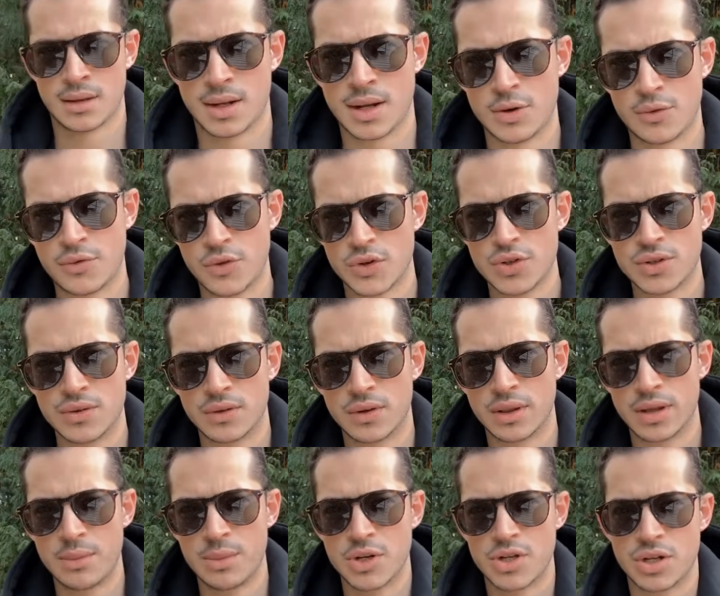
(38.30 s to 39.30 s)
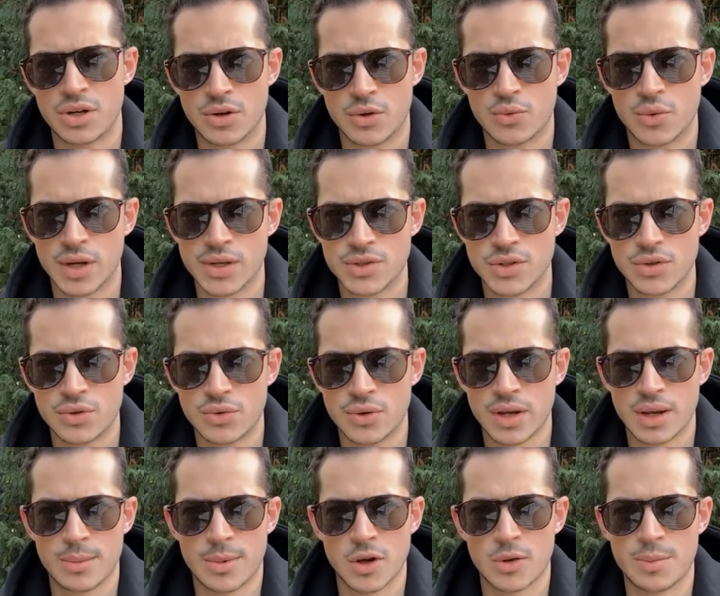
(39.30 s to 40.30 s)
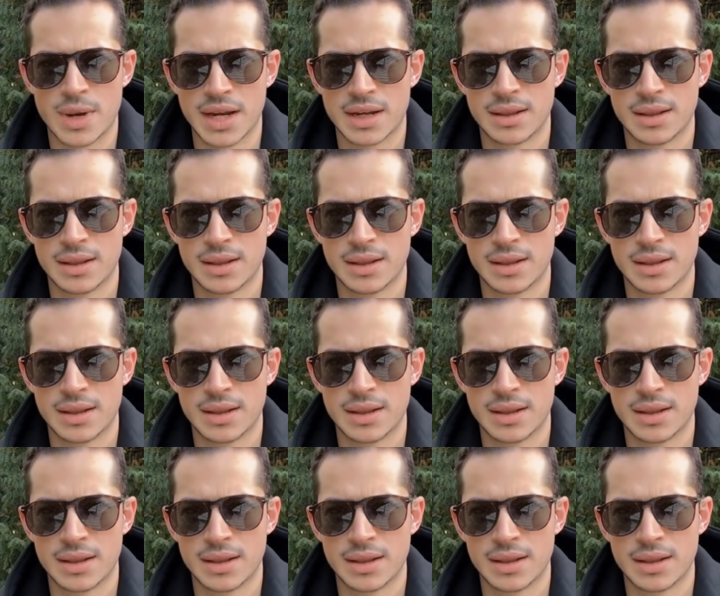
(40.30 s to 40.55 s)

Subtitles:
Now, first of all, let me share a quick story about my